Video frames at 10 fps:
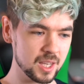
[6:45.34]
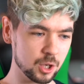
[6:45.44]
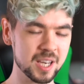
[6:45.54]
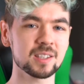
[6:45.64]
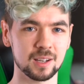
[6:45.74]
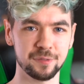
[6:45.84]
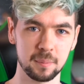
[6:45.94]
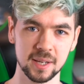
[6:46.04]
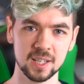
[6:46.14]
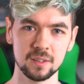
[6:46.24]
egotistical
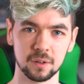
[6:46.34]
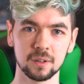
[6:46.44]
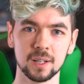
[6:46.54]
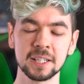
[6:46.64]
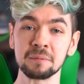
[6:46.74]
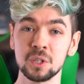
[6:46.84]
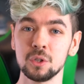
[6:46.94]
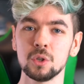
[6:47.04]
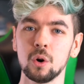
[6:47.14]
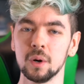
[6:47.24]
fan base either. Like,
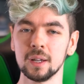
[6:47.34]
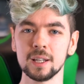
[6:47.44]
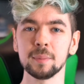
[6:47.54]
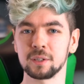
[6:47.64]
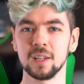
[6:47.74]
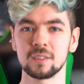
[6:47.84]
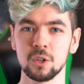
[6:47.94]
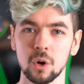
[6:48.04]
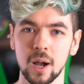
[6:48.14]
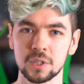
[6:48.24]
you know the limits of things,
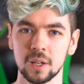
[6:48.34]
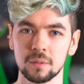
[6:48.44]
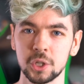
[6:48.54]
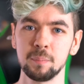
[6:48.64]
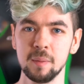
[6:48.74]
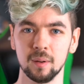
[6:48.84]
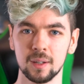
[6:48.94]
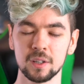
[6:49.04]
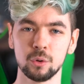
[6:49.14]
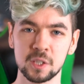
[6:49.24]
and you know how to treat people.
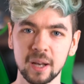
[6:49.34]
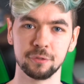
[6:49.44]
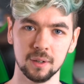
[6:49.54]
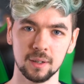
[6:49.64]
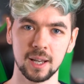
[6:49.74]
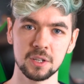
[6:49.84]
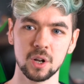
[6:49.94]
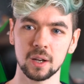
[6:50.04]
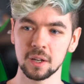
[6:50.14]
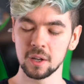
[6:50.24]
You're respectful, and
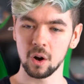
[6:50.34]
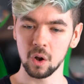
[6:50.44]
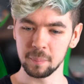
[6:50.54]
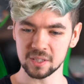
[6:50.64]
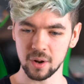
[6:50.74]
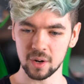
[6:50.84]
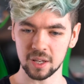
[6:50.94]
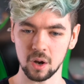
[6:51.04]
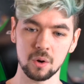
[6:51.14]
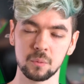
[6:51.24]
you're not all based around
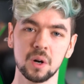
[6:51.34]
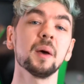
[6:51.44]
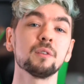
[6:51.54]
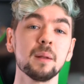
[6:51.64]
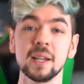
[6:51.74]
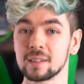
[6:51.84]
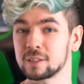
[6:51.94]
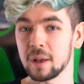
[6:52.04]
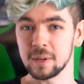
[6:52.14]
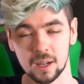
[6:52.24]
like, oh, we're a better fan base than
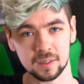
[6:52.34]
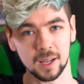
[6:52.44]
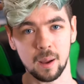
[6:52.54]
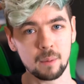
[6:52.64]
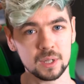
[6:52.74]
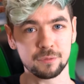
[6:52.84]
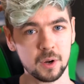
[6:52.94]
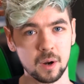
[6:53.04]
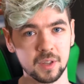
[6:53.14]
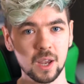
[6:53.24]
this fan base kind of thing. I'm really
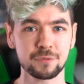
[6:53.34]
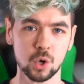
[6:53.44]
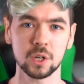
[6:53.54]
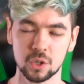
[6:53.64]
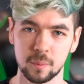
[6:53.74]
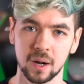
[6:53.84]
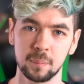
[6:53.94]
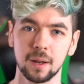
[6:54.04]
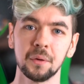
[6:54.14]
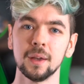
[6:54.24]
very proud of that, and you haven't torn each other
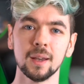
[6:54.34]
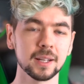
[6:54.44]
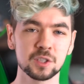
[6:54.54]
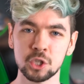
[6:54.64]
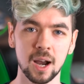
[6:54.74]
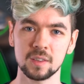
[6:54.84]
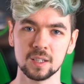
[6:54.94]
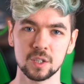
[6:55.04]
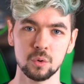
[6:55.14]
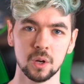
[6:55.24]
apart by now. And that's such a hard
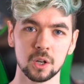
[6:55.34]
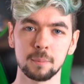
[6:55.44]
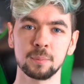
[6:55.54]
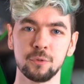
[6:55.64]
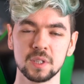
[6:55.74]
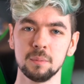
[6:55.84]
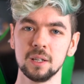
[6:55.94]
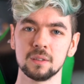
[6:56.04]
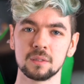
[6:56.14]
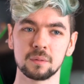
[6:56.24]
thing to do, coming up to 14
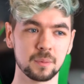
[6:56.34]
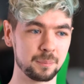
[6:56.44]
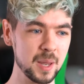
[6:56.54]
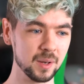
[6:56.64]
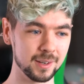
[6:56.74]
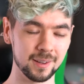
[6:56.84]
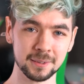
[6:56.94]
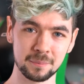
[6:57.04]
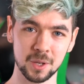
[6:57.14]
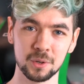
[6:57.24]
million people in a
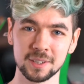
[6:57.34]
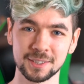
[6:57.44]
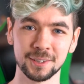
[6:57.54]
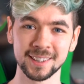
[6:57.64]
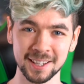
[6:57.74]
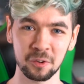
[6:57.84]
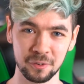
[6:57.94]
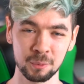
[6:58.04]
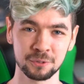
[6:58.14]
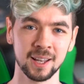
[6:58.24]
community. So thank you
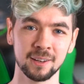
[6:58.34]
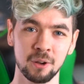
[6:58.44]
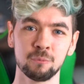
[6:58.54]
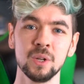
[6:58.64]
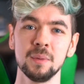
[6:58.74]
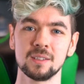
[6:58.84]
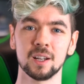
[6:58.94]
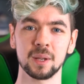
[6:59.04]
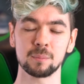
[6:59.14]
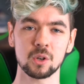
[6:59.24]
very much for that. It really means a
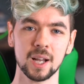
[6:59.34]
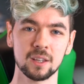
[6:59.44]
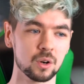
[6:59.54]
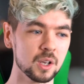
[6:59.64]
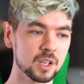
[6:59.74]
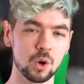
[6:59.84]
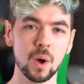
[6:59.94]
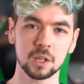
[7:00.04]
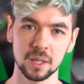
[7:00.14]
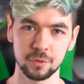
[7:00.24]
lot to me, and I'm so glad that you're so
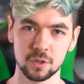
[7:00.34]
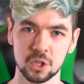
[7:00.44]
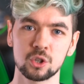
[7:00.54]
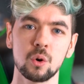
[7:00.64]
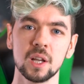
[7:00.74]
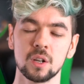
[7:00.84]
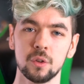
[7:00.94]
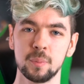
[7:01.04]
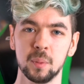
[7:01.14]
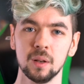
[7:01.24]
welcoming of others, and you're so nice to
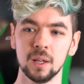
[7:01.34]
other people